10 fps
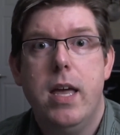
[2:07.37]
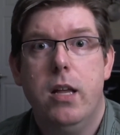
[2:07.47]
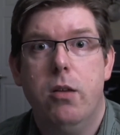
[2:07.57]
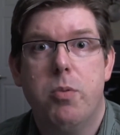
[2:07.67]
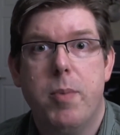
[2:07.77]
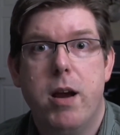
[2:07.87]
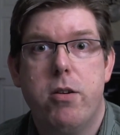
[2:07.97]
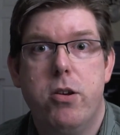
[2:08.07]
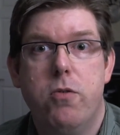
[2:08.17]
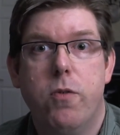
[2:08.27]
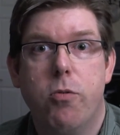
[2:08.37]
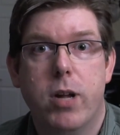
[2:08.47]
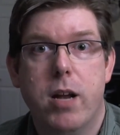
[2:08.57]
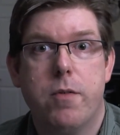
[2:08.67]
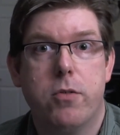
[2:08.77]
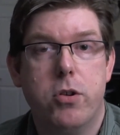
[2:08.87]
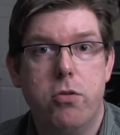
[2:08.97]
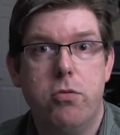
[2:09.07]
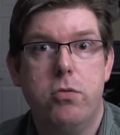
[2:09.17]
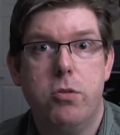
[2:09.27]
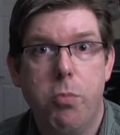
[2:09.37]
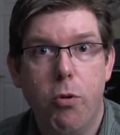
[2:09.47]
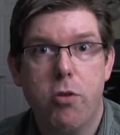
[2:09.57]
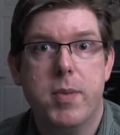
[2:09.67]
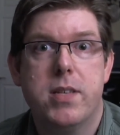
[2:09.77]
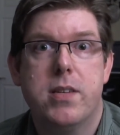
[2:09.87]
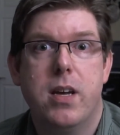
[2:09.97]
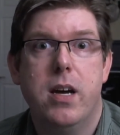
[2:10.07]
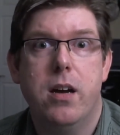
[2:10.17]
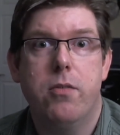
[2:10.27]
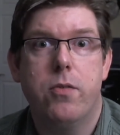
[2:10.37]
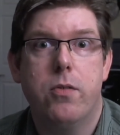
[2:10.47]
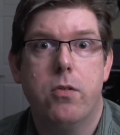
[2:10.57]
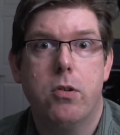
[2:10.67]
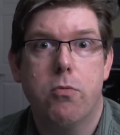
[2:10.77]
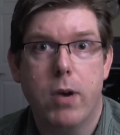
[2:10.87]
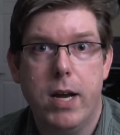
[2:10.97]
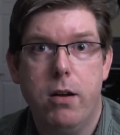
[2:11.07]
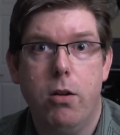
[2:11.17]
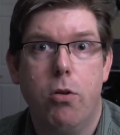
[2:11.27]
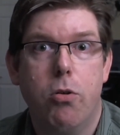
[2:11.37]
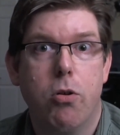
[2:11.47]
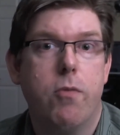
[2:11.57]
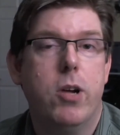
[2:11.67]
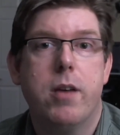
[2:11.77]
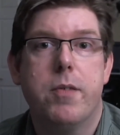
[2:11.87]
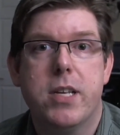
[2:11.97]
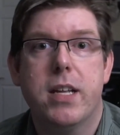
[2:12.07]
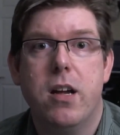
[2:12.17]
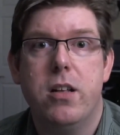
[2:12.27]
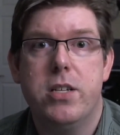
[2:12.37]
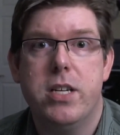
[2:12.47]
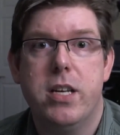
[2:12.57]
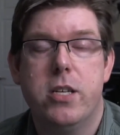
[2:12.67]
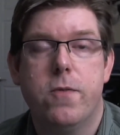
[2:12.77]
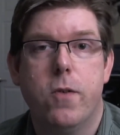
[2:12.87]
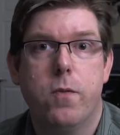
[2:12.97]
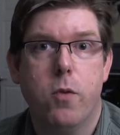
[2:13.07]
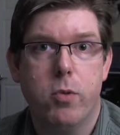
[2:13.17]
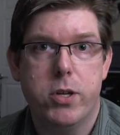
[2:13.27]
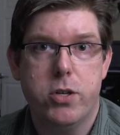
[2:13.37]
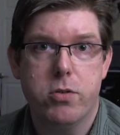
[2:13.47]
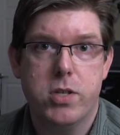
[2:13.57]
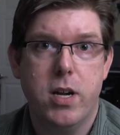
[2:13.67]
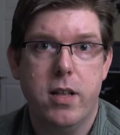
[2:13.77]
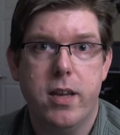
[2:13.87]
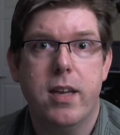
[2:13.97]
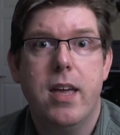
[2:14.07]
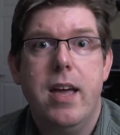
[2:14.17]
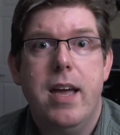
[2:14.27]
it'll prepare you for whatever new deployments of RHEL or whatever technology it is for, for which you're studying.